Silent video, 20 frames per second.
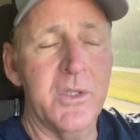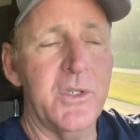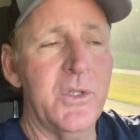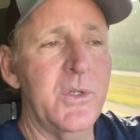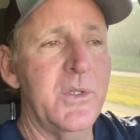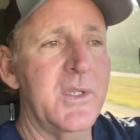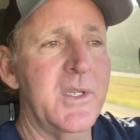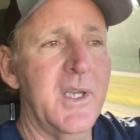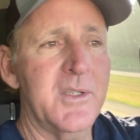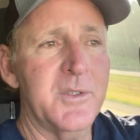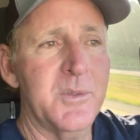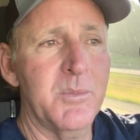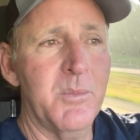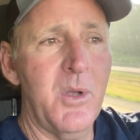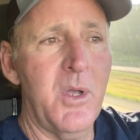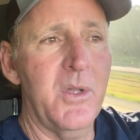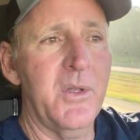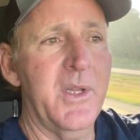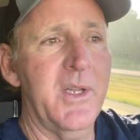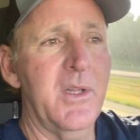You can catch them
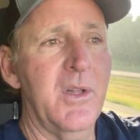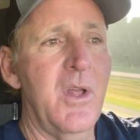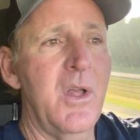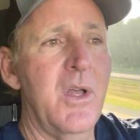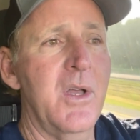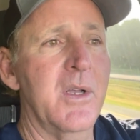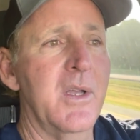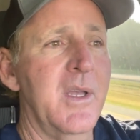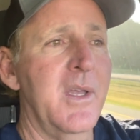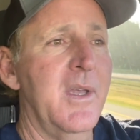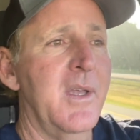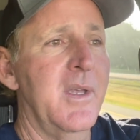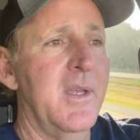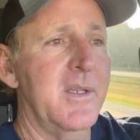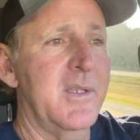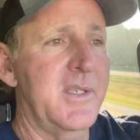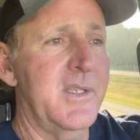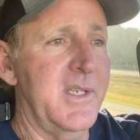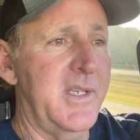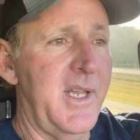all day long.
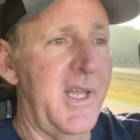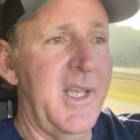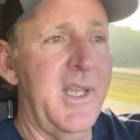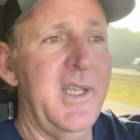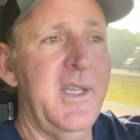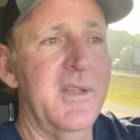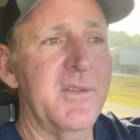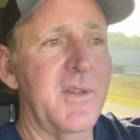Today,